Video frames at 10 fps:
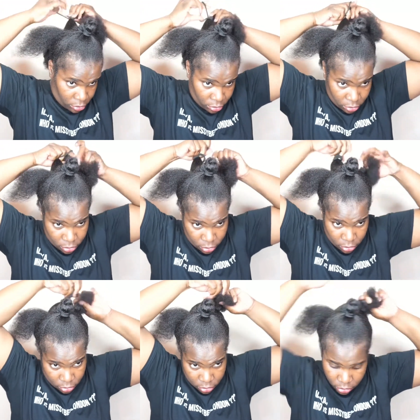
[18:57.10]
We're
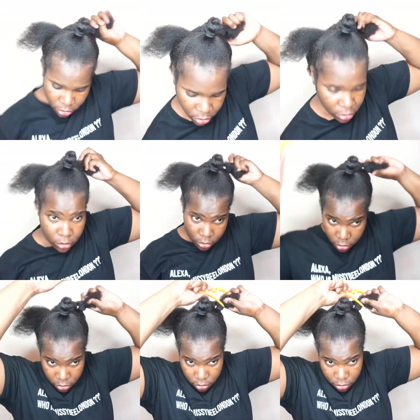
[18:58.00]
getting close to the end
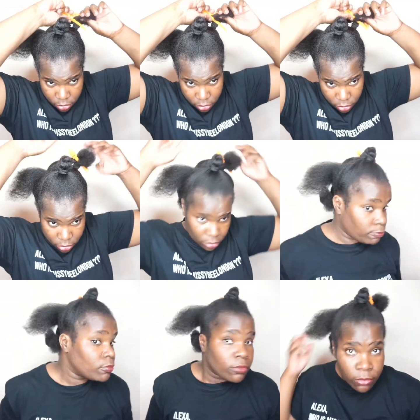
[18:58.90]
though, thank goodness
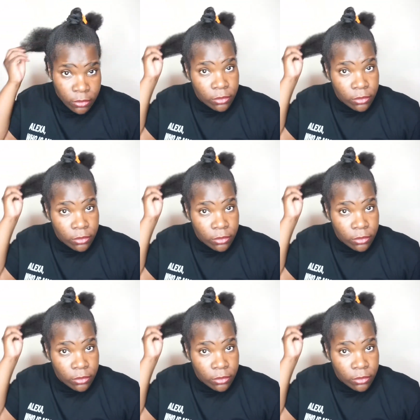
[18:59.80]
for that.